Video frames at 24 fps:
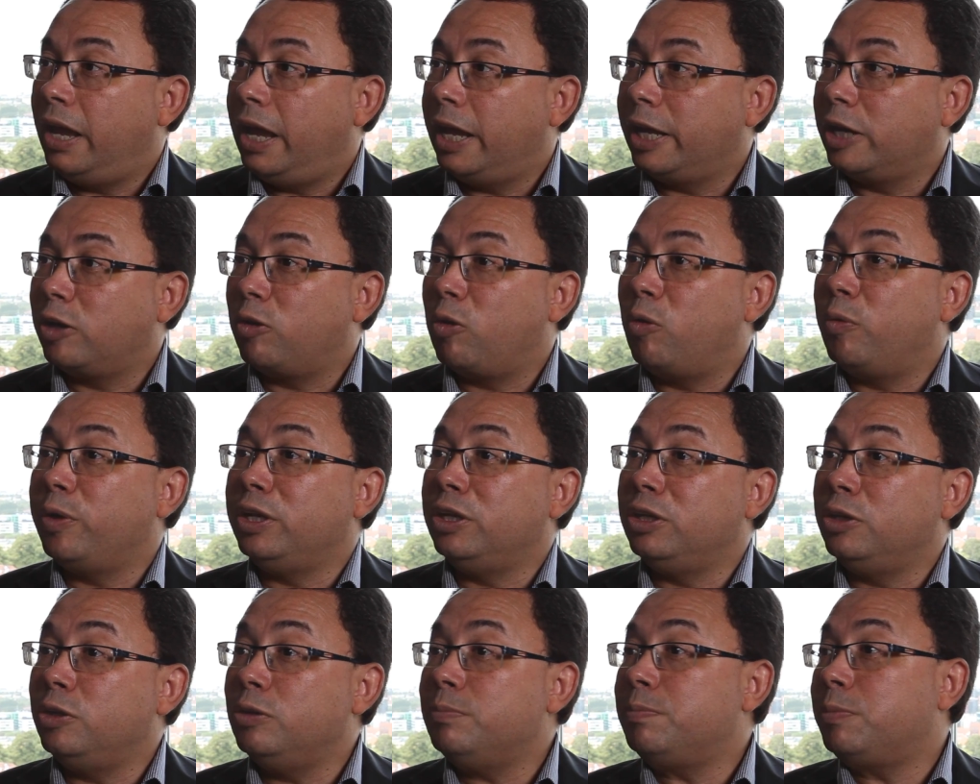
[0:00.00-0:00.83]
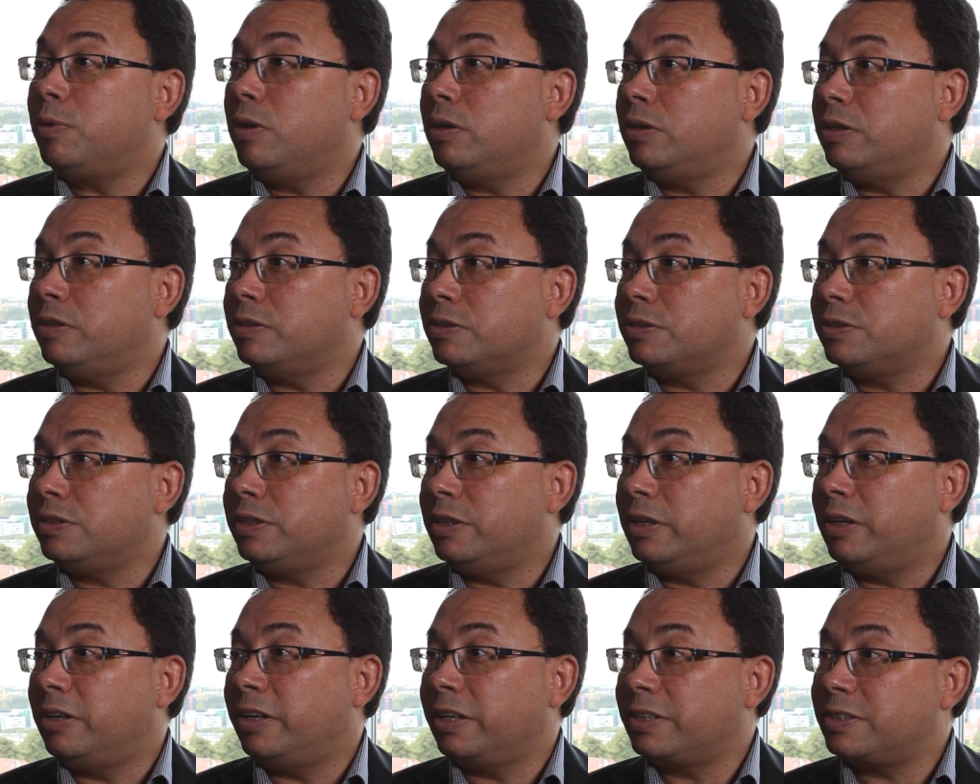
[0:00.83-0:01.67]
and growing new products
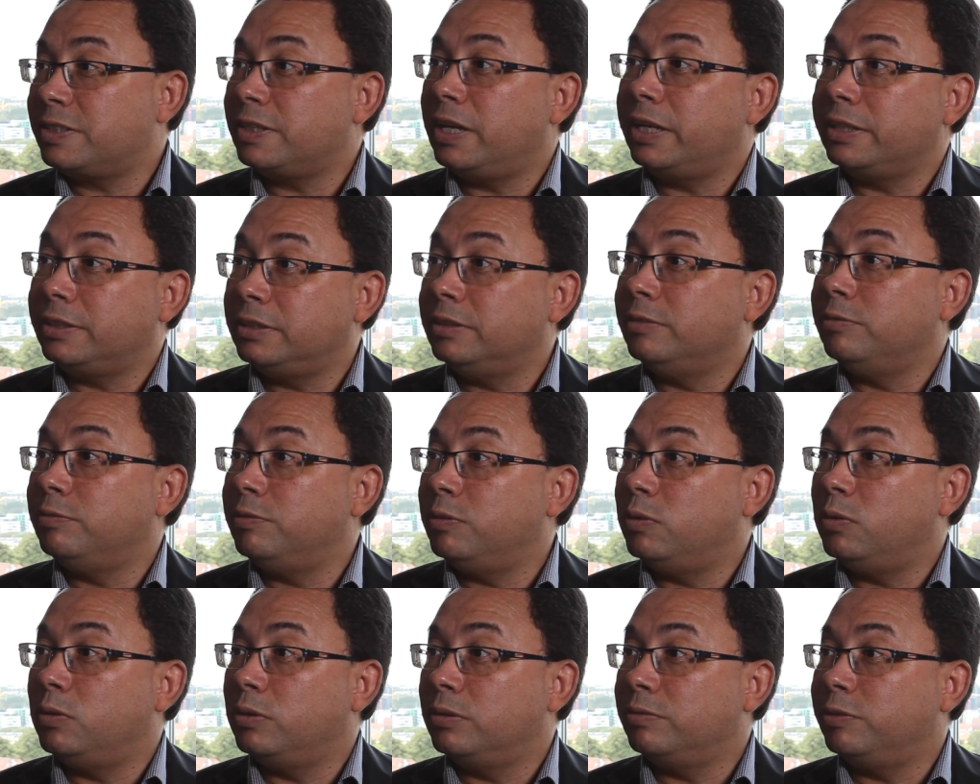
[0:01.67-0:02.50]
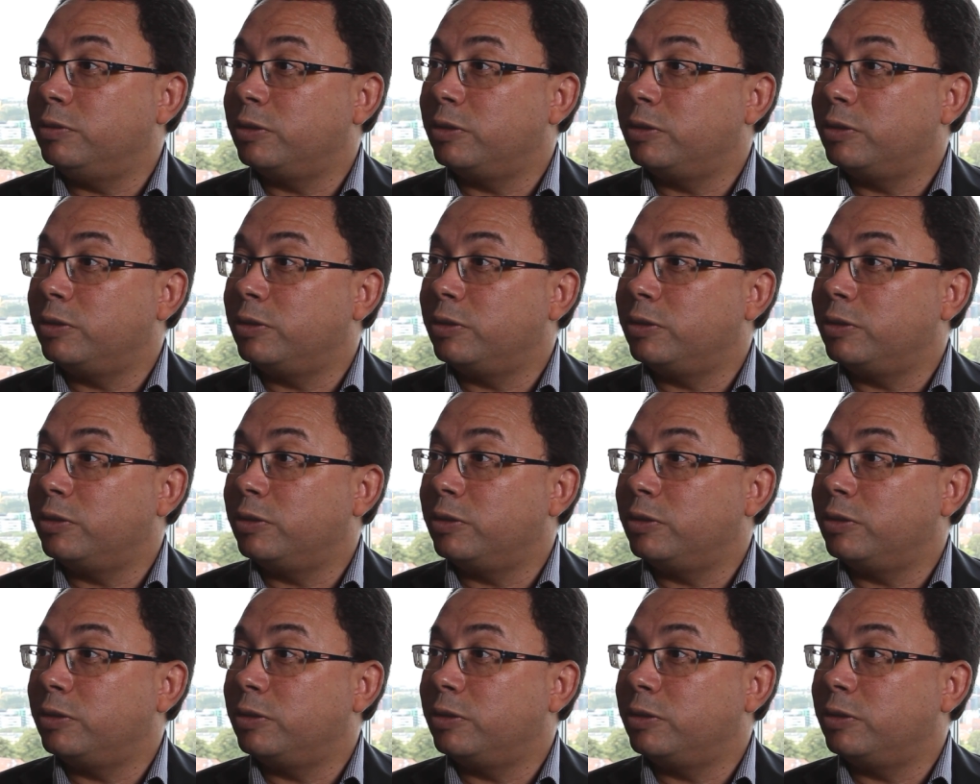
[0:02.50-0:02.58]
that are exciting for,